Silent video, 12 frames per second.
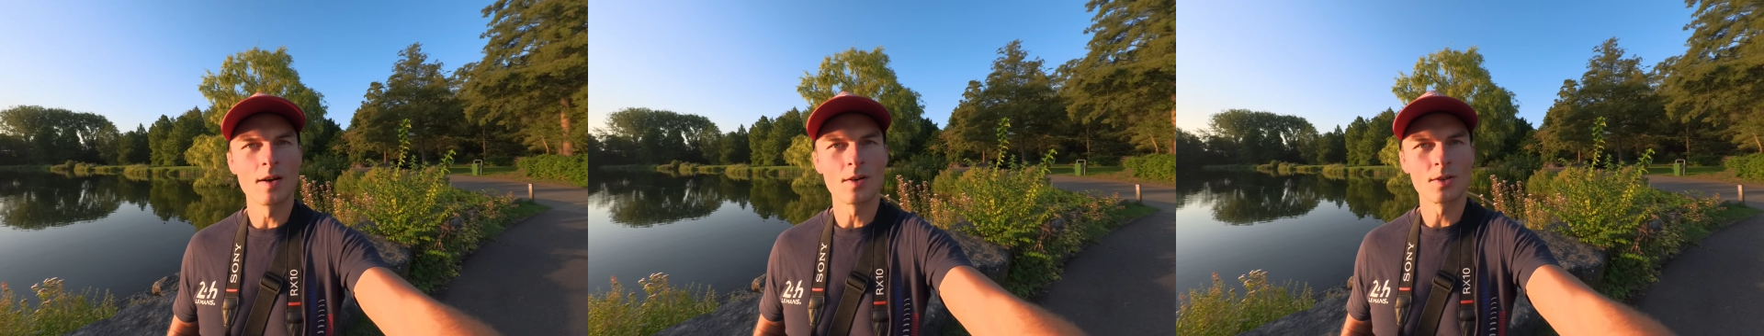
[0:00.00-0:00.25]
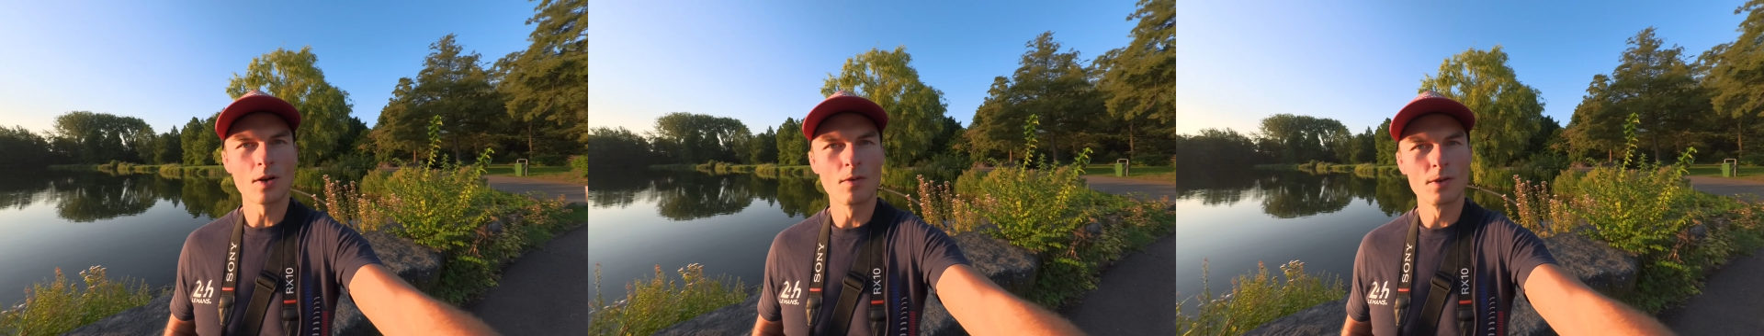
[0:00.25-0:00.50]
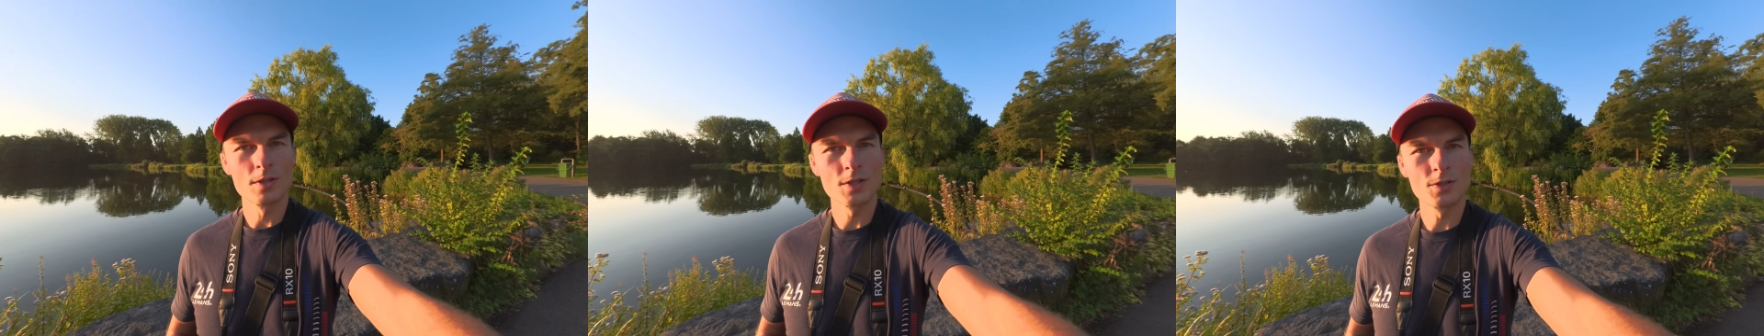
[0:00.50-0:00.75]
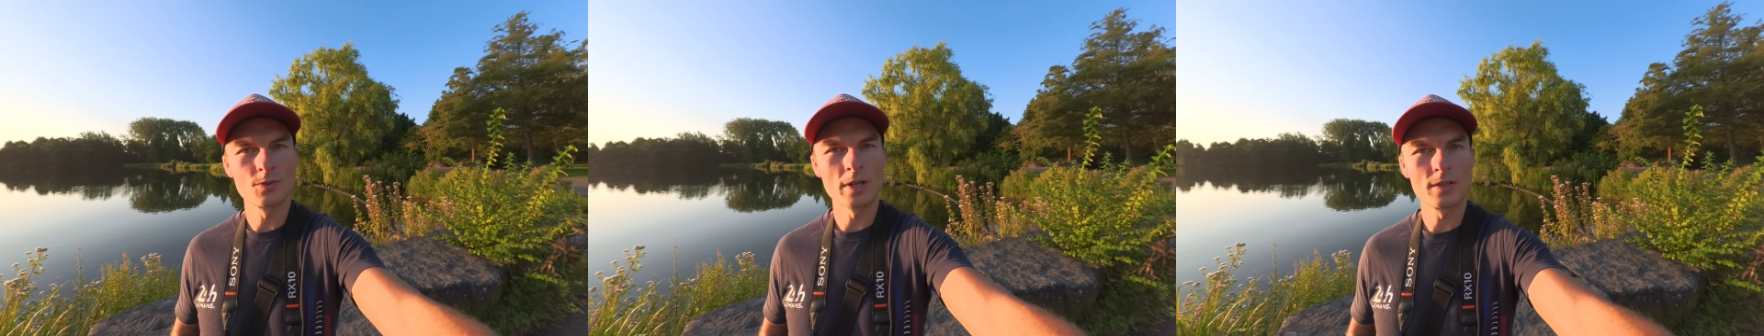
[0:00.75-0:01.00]
or
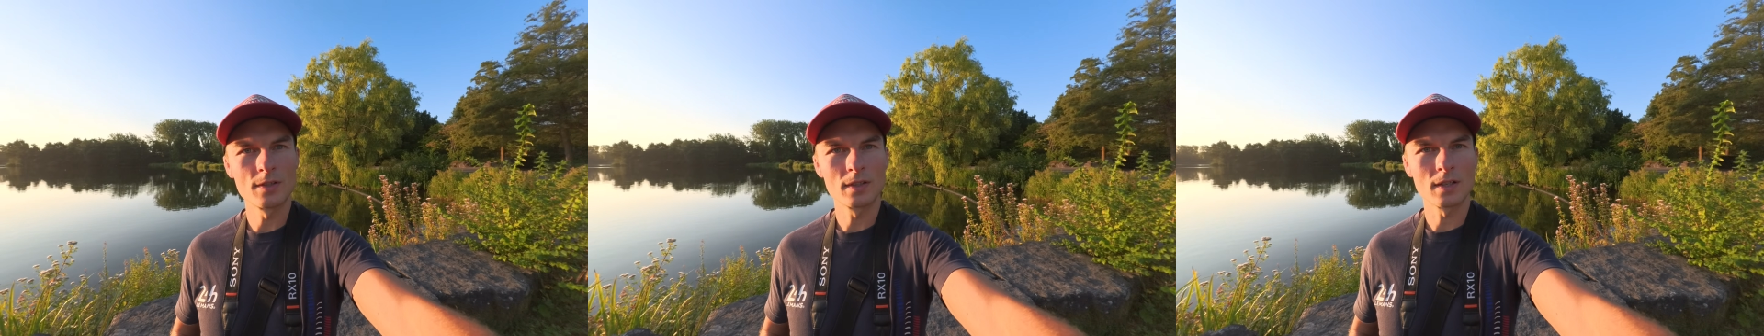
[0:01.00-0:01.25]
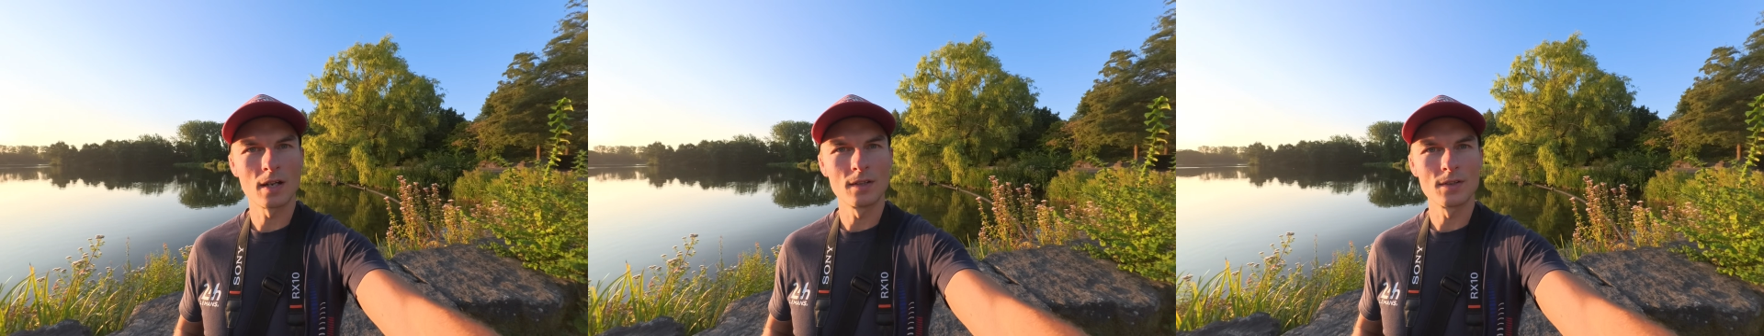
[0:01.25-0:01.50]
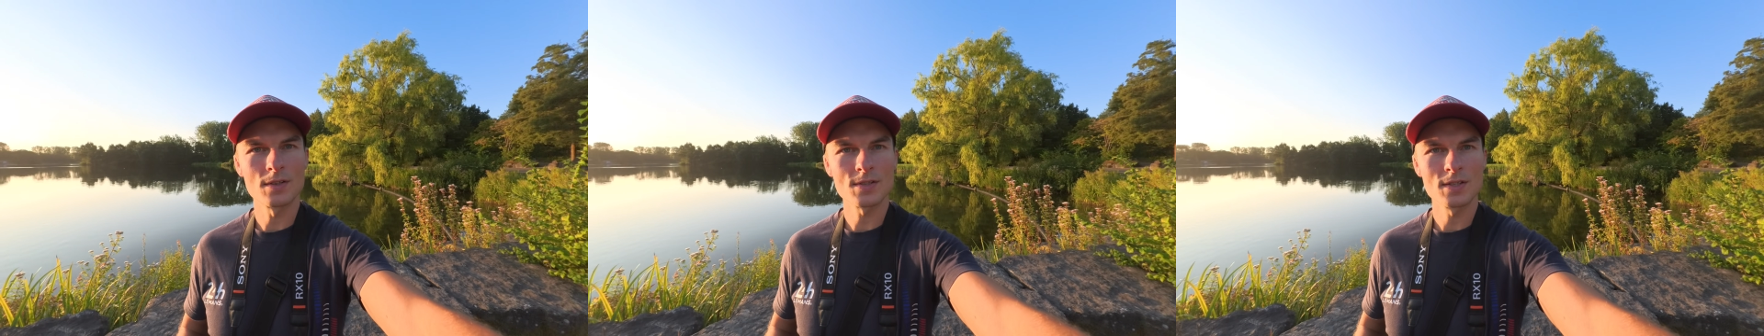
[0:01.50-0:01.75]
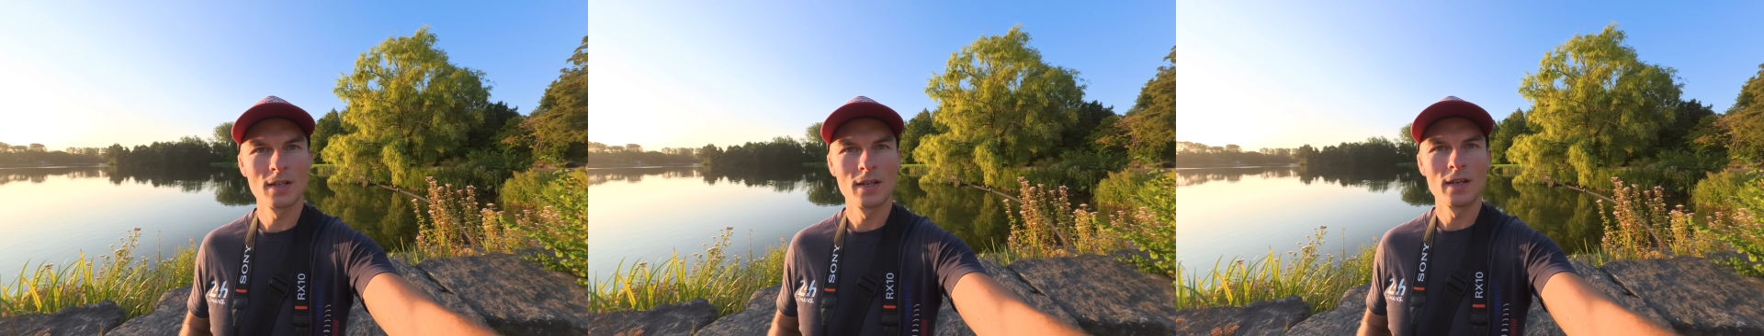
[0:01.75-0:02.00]
oversaturated
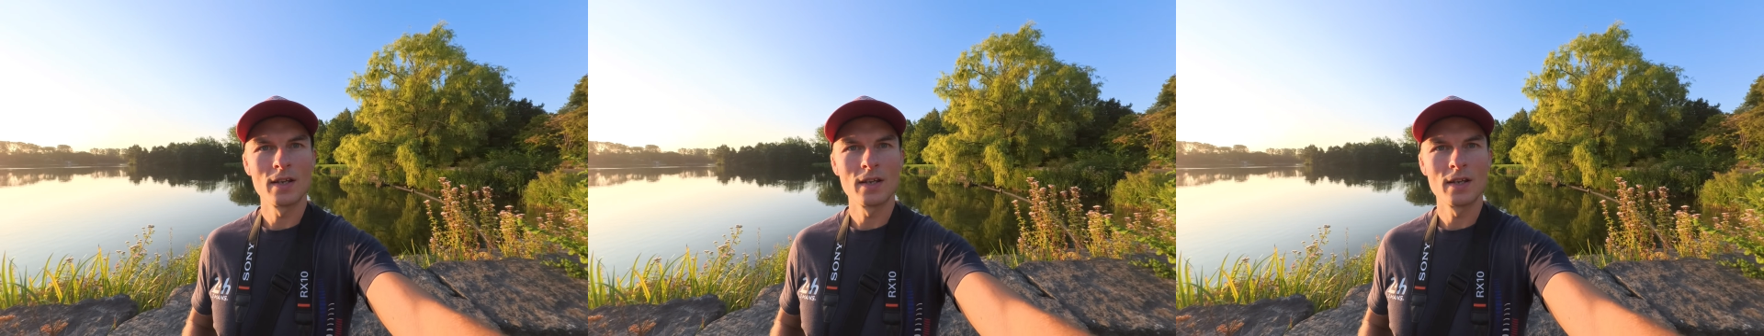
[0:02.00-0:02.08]
colors.